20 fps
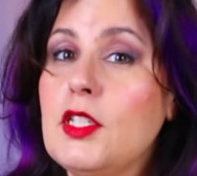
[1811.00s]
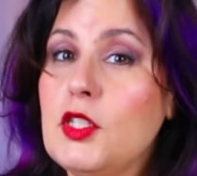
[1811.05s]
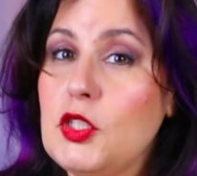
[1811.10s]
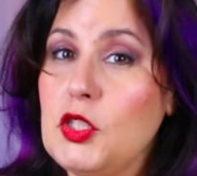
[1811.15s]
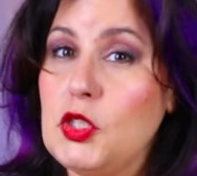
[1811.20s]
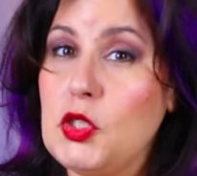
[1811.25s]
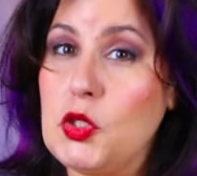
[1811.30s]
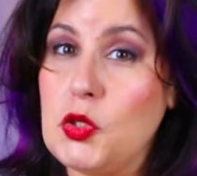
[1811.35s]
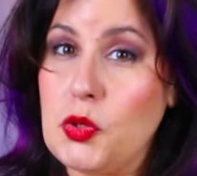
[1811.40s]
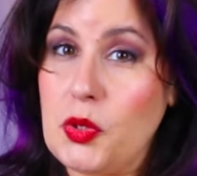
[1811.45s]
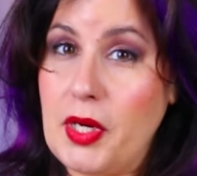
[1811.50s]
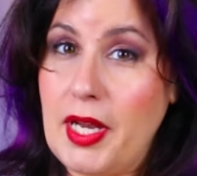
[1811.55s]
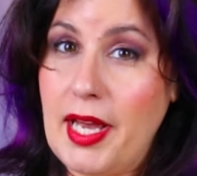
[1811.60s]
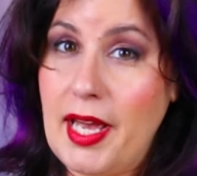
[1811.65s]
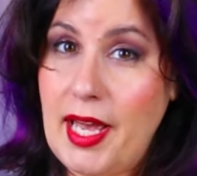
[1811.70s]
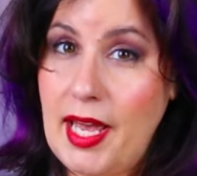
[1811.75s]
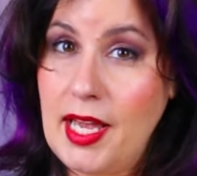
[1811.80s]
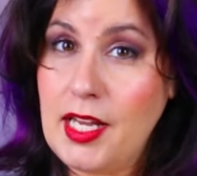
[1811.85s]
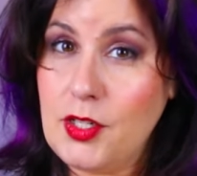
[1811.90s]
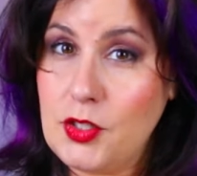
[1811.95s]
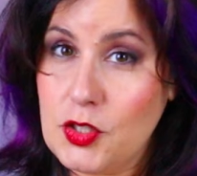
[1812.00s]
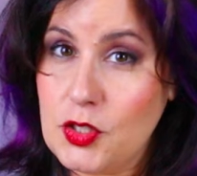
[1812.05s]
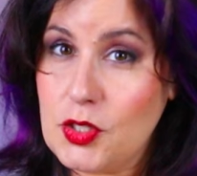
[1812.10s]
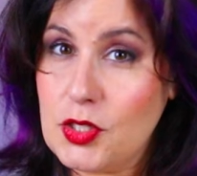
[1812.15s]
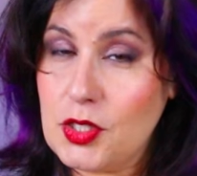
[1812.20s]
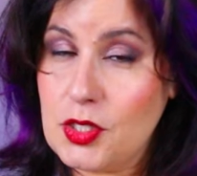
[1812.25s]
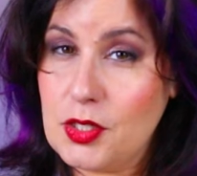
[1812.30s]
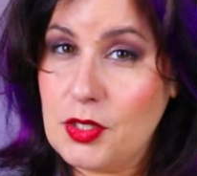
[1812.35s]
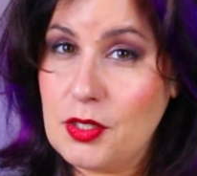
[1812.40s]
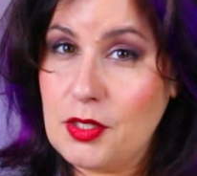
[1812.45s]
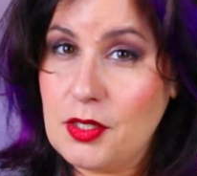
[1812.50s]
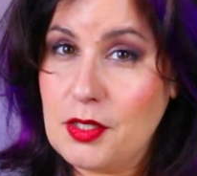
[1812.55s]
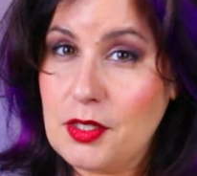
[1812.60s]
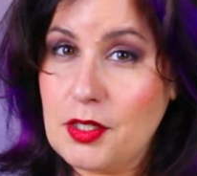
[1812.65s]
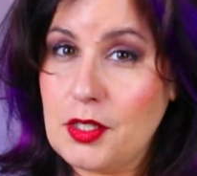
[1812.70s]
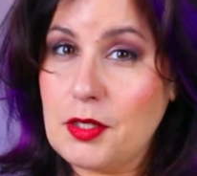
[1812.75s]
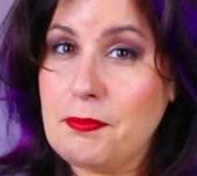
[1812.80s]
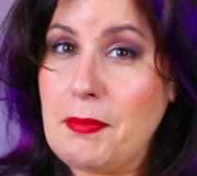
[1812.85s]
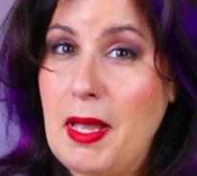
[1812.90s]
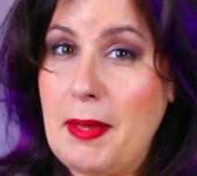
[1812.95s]
stretch,
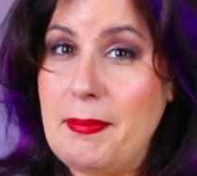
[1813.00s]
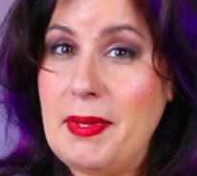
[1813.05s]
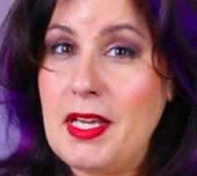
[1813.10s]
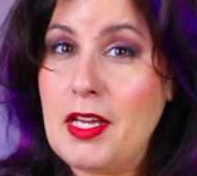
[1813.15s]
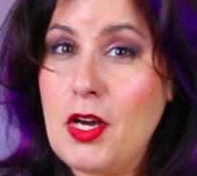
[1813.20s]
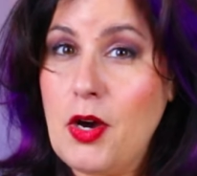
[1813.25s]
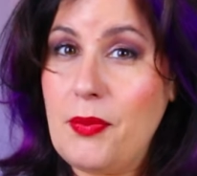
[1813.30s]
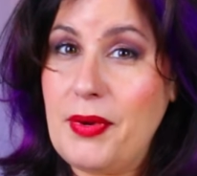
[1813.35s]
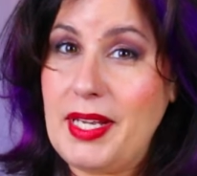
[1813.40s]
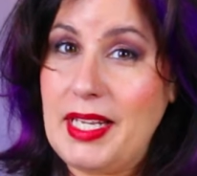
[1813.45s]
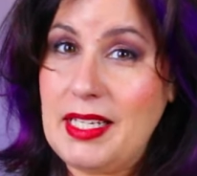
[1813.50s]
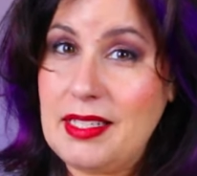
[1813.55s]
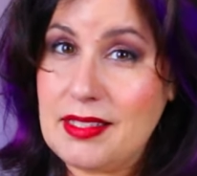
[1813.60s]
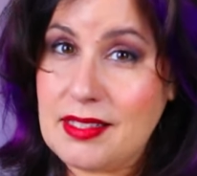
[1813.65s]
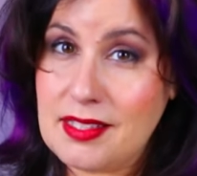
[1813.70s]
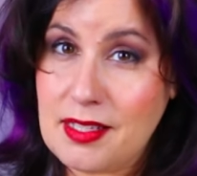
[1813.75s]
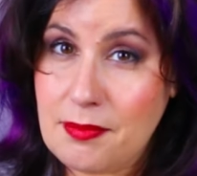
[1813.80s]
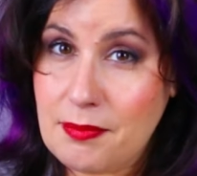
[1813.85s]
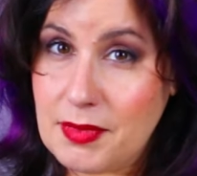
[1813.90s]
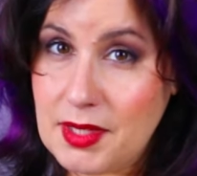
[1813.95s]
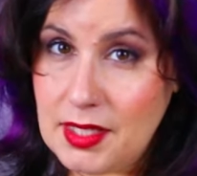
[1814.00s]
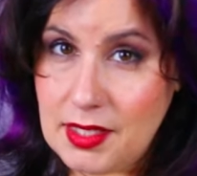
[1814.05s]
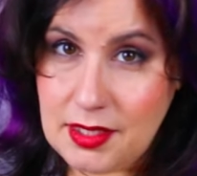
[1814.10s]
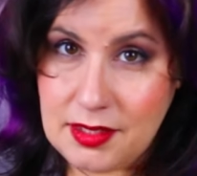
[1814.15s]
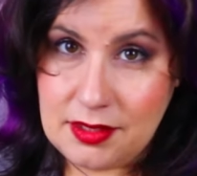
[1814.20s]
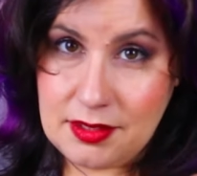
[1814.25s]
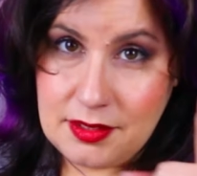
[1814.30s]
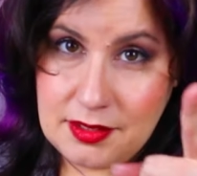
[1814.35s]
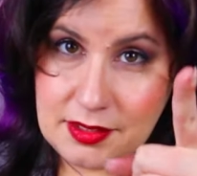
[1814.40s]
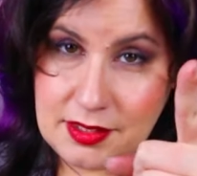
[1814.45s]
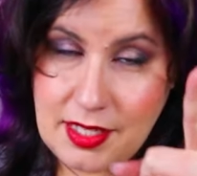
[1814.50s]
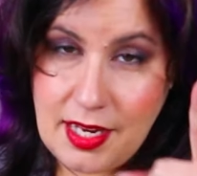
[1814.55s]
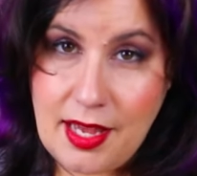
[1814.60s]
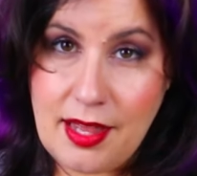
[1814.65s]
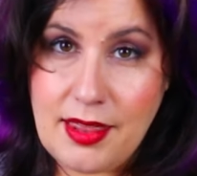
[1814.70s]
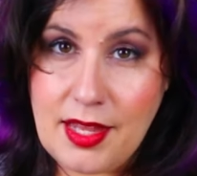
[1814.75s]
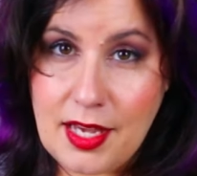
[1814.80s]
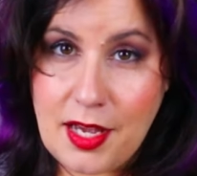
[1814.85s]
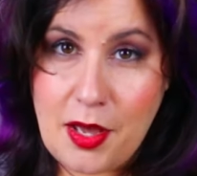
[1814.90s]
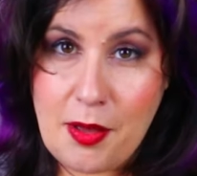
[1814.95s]
maybe go eat something,
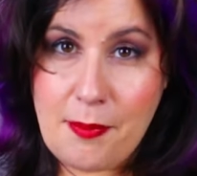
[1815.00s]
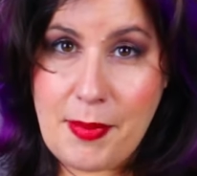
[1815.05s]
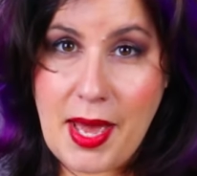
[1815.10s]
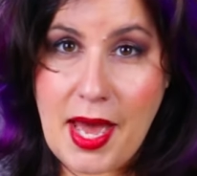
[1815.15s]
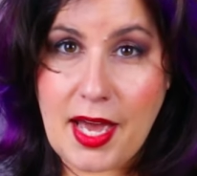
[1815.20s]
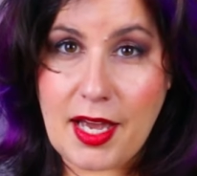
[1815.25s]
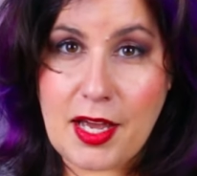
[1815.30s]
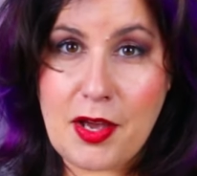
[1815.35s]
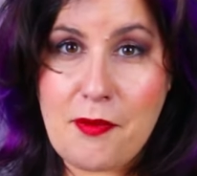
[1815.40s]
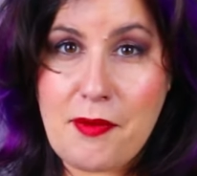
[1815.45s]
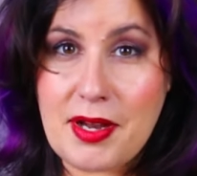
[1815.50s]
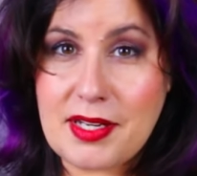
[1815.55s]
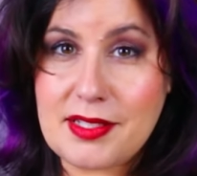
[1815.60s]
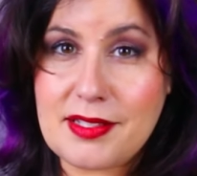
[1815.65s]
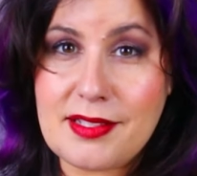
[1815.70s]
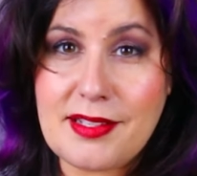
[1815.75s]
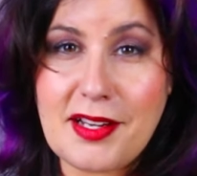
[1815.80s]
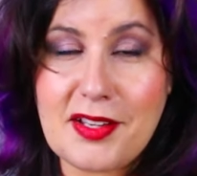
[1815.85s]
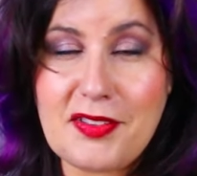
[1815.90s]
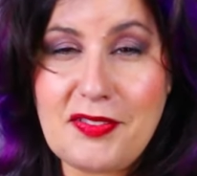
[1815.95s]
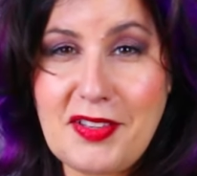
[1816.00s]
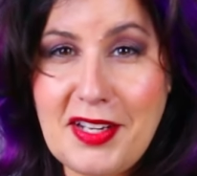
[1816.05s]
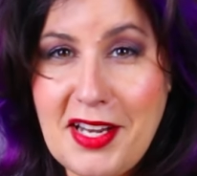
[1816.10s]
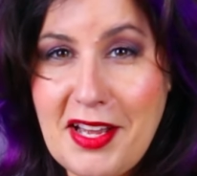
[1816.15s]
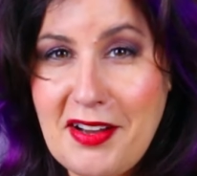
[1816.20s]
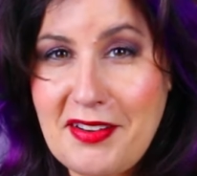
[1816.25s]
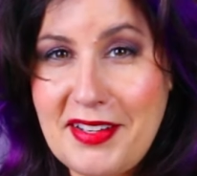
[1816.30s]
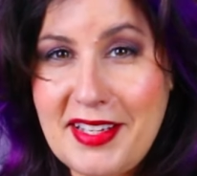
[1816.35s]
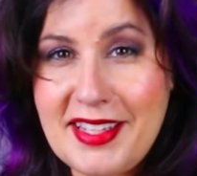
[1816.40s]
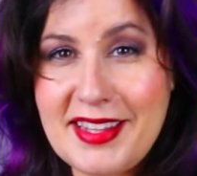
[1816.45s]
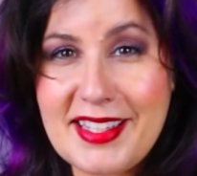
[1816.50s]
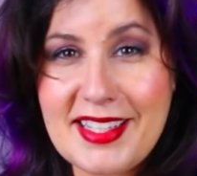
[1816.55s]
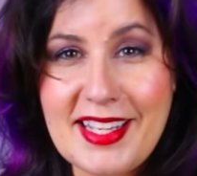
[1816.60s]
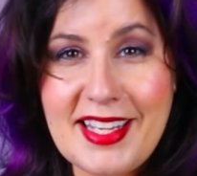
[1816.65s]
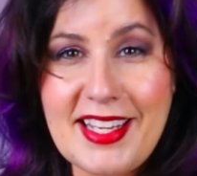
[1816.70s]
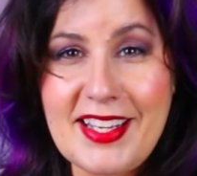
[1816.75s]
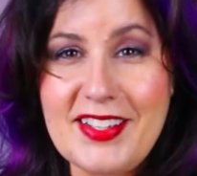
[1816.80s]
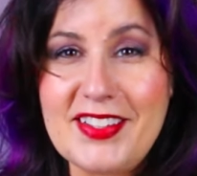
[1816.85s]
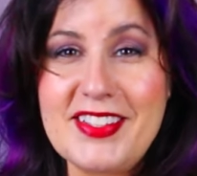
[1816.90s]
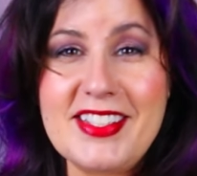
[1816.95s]
and then come back and watch the next video in the
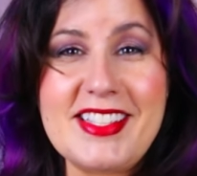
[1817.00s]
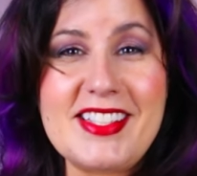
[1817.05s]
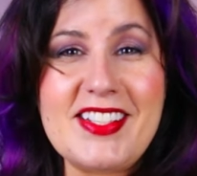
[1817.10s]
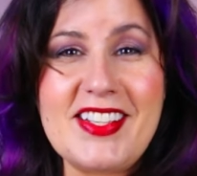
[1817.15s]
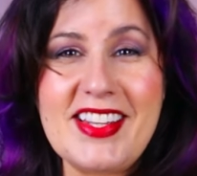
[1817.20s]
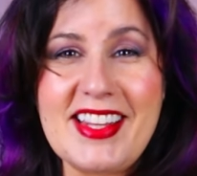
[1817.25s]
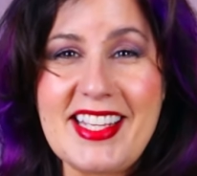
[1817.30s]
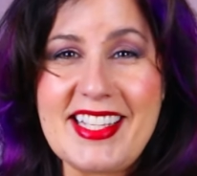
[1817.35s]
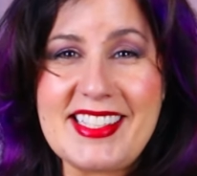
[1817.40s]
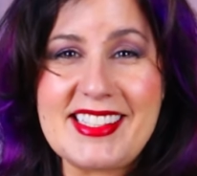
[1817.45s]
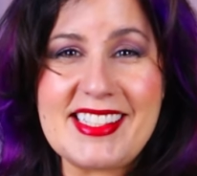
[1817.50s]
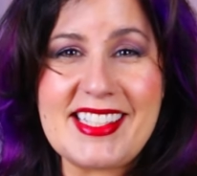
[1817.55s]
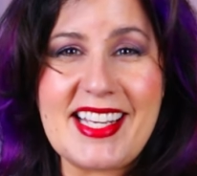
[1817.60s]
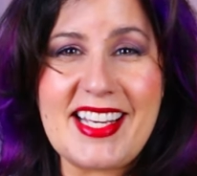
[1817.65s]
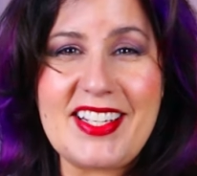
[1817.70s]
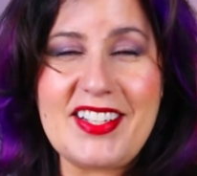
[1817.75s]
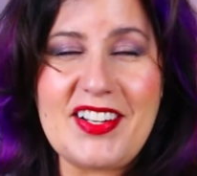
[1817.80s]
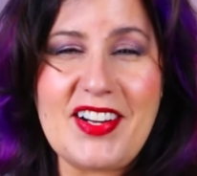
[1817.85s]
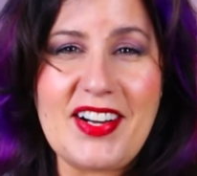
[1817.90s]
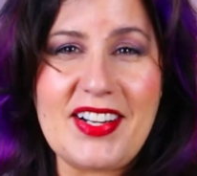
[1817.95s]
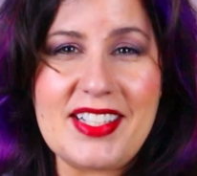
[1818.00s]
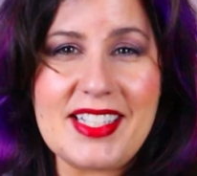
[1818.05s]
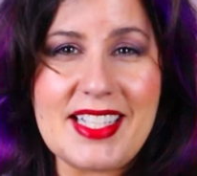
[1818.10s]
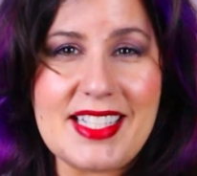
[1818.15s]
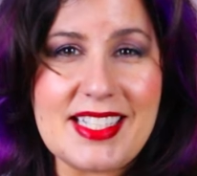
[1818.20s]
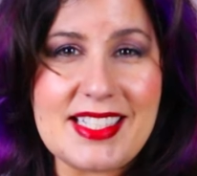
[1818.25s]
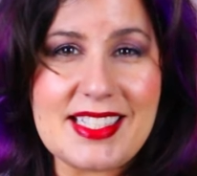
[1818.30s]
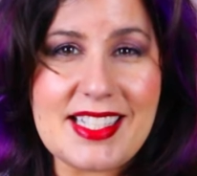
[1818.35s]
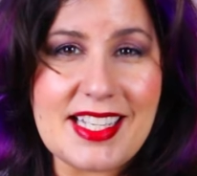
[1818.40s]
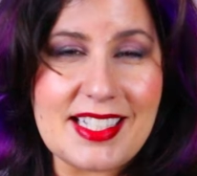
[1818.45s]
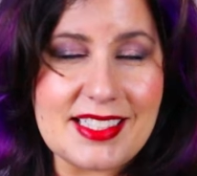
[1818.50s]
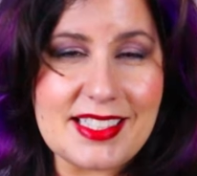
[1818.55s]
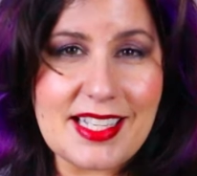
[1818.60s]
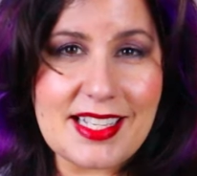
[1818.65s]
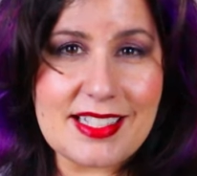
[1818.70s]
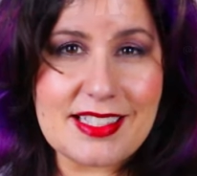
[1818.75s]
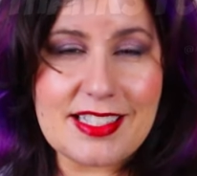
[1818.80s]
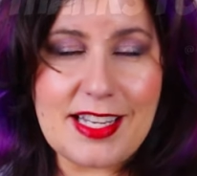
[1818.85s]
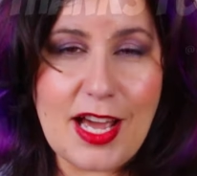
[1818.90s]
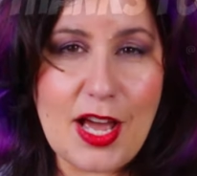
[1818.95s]
queue. So thanks again, y'all, and until next